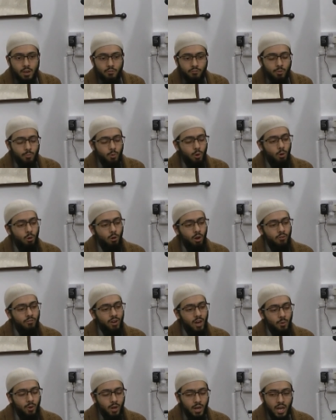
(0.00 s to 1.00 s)
from all of
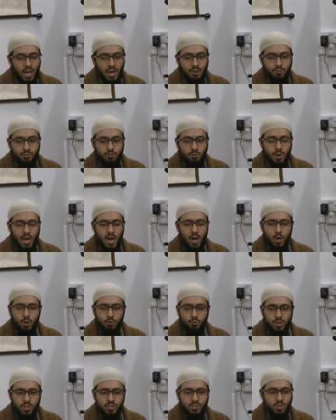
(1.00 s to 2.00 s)
our lives, from our
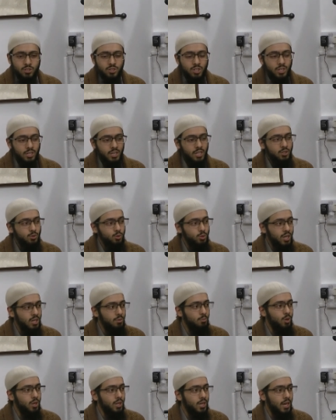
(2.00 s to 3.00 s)
researching into
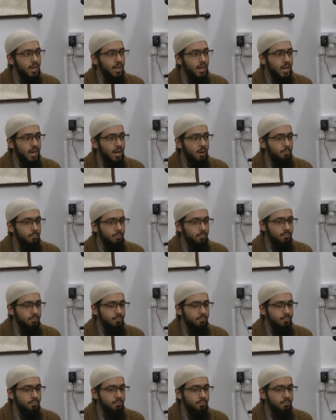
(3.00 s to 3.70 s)
ilmul kalam,